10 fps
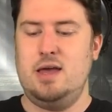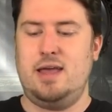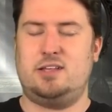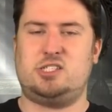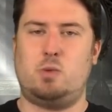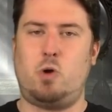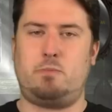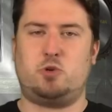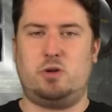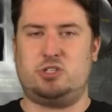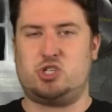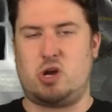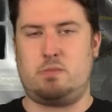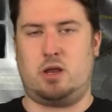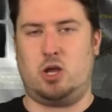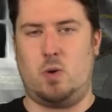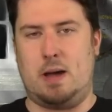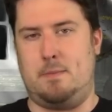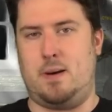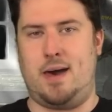It's somewhere between stream it and go
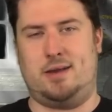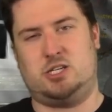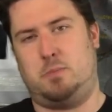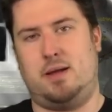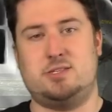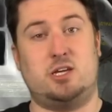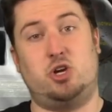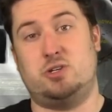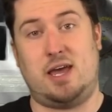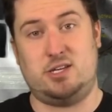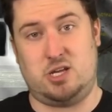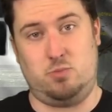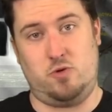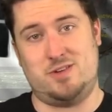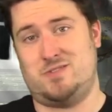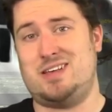out and buy it. It just depends on your taste in movies.